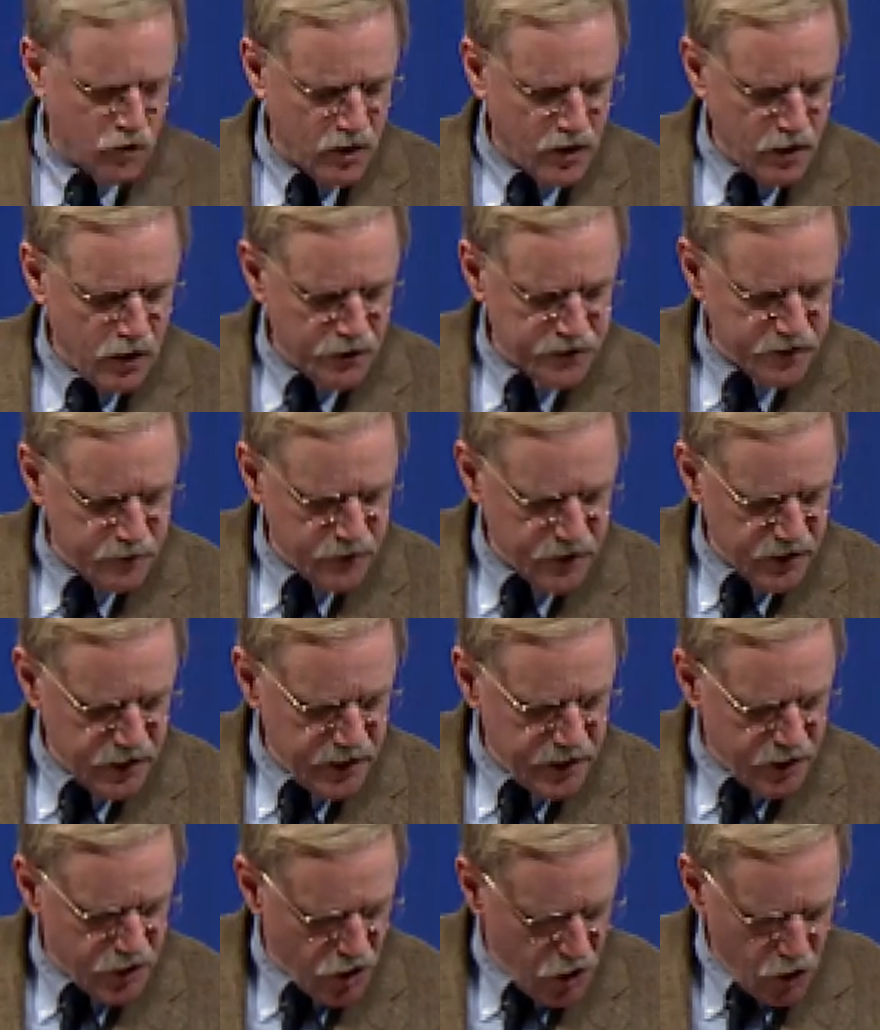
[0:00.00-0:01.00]
ultimately
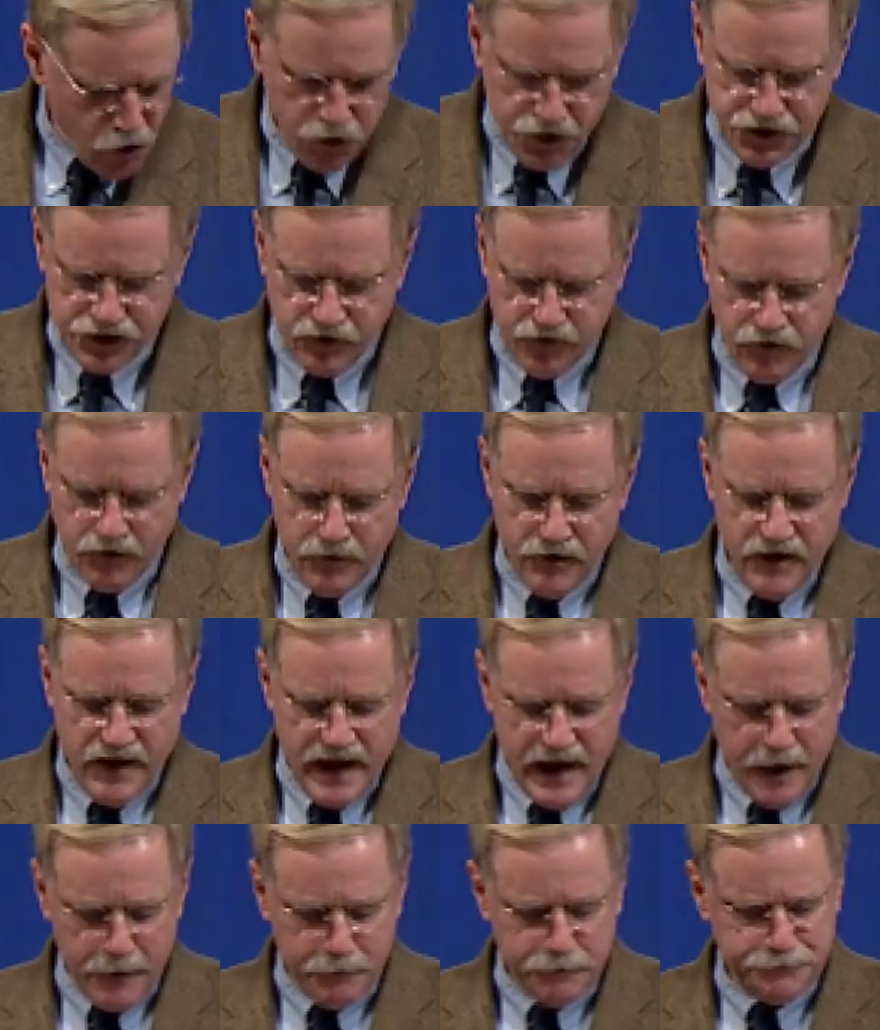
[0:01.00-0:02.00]
coaxed from
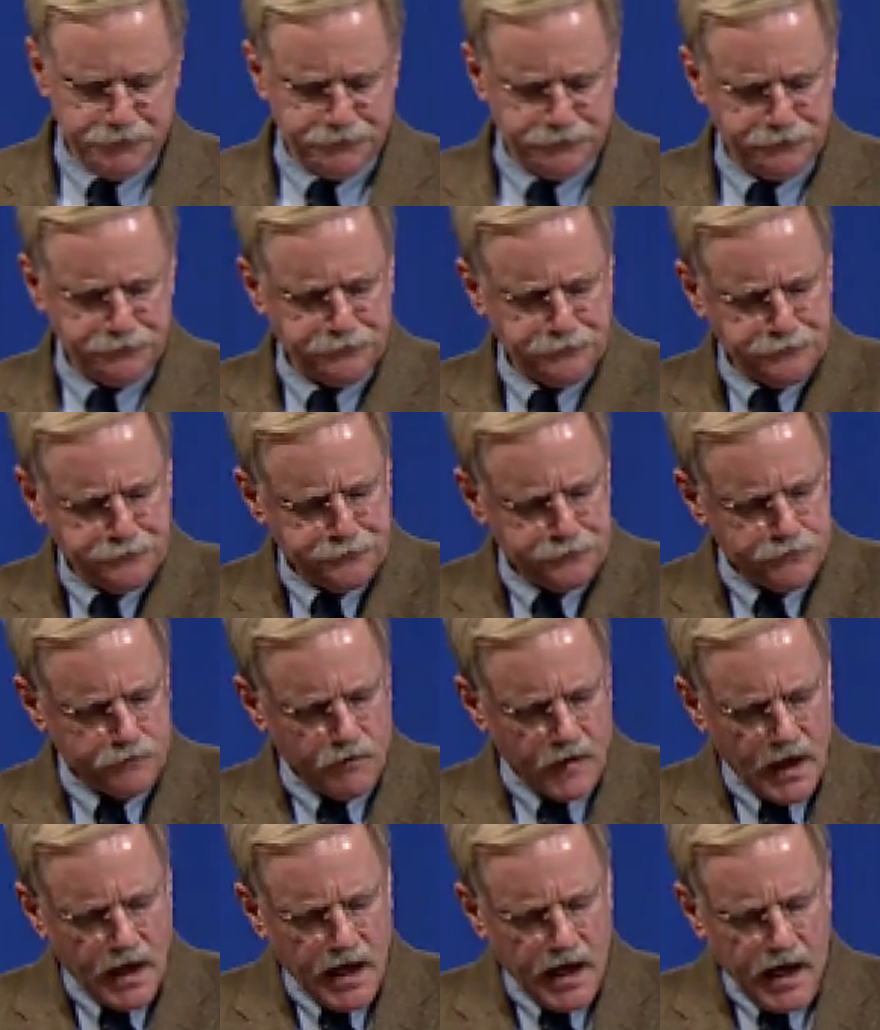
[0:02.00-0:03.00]
them,
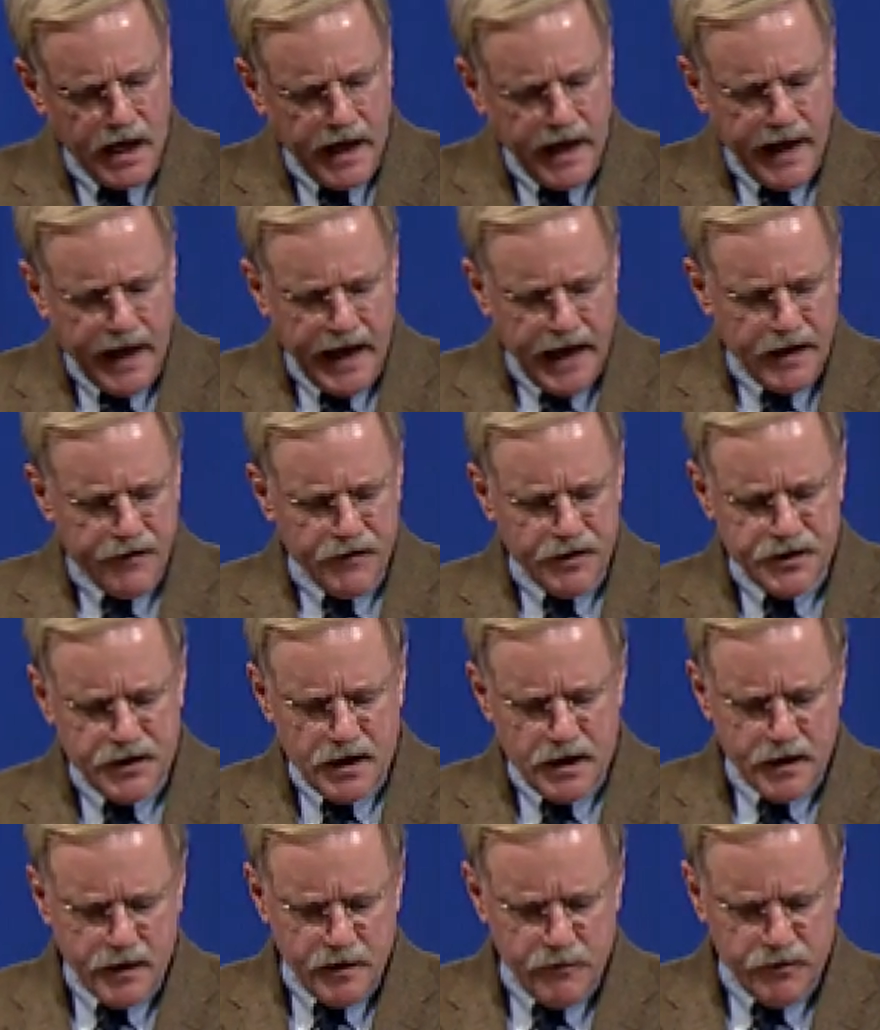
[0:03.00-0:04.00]
and the
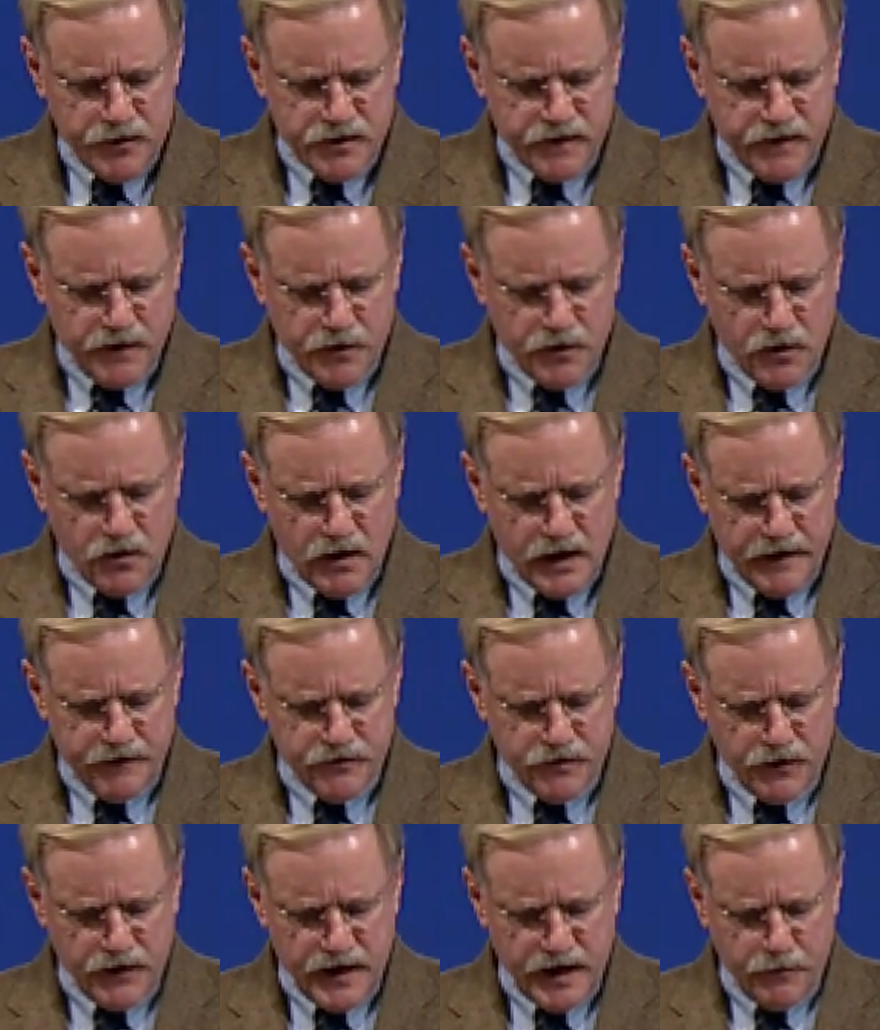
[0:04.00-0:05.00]
documents photographed
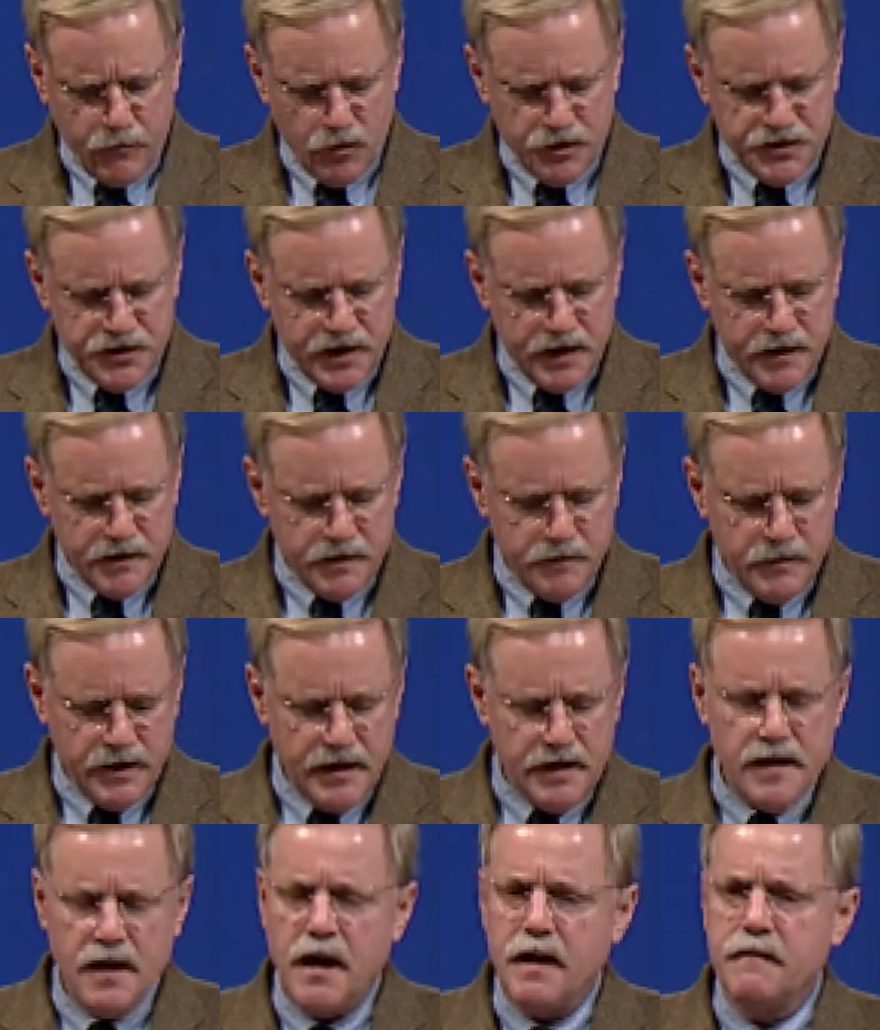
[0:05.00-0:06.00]
on them were seen to be
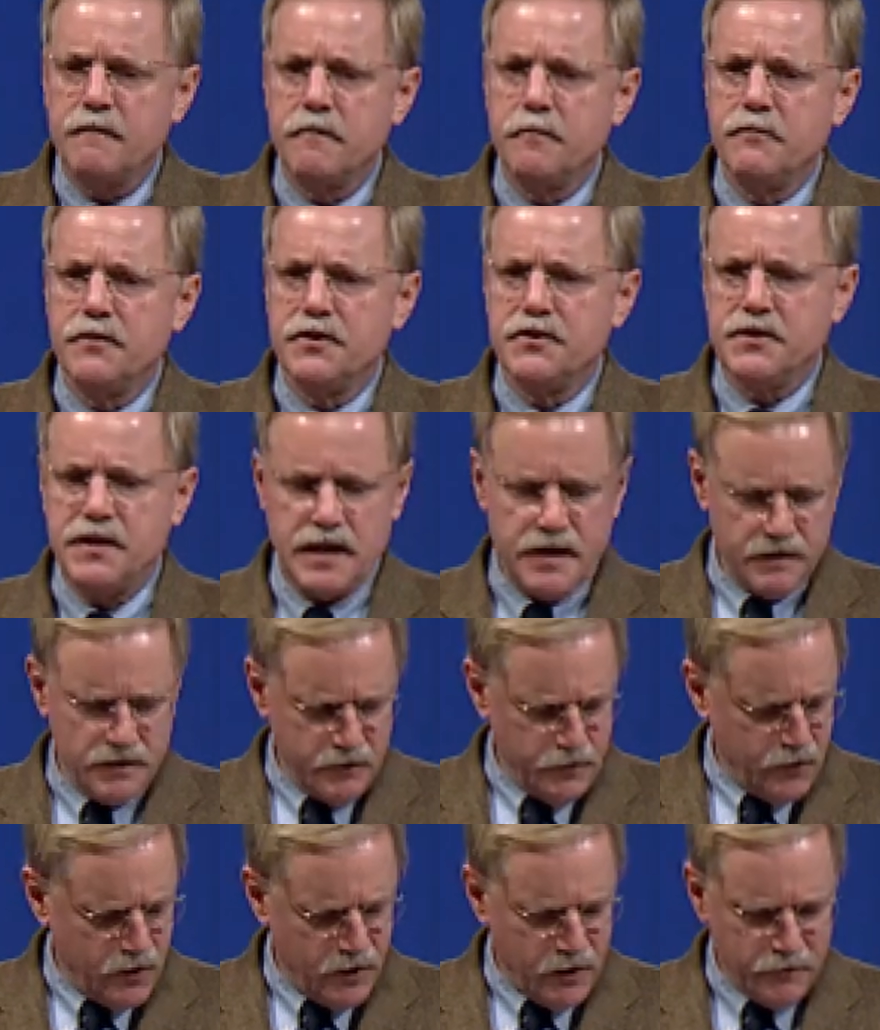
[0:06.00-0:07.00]
not from the State
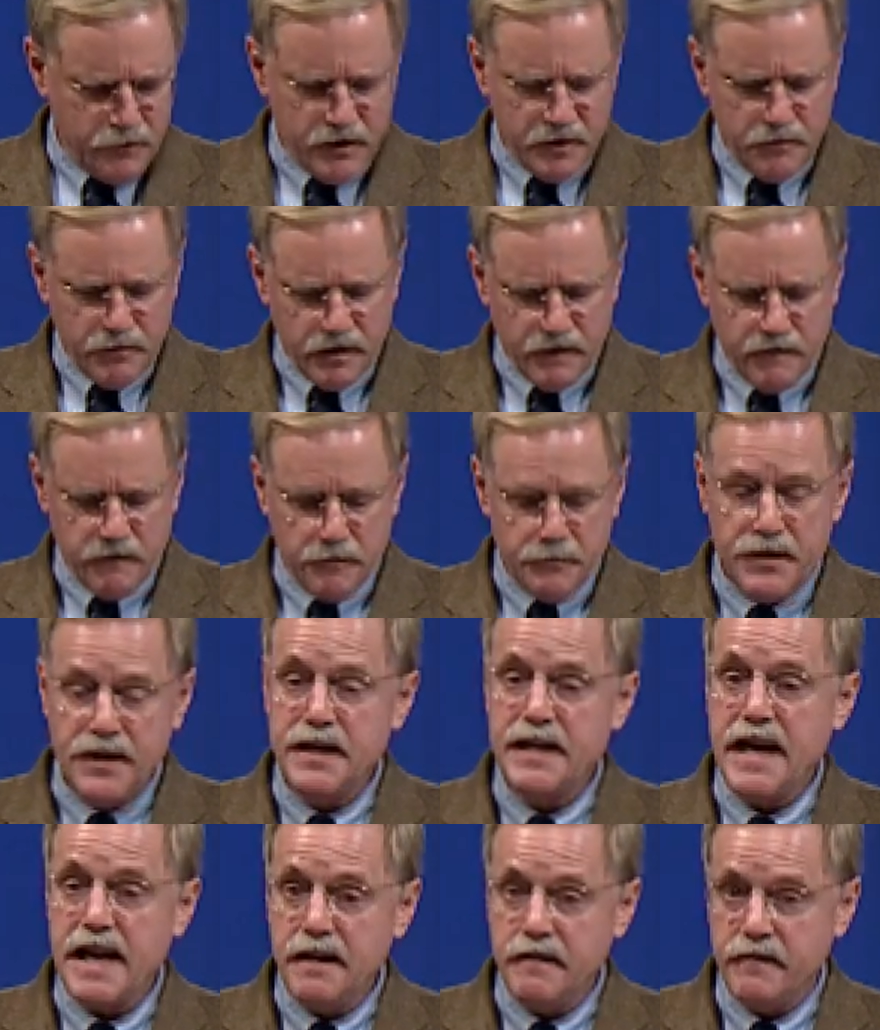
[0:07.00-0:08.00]
Department, but from the
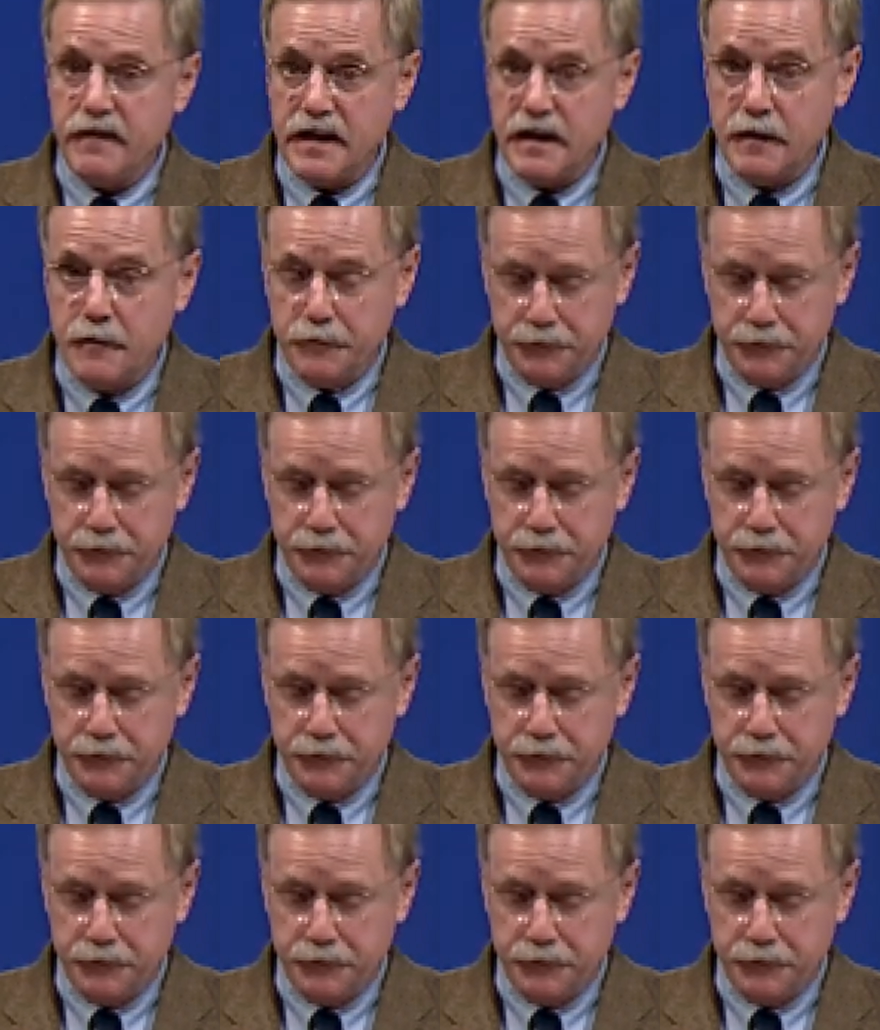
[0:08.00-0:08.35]
Navy.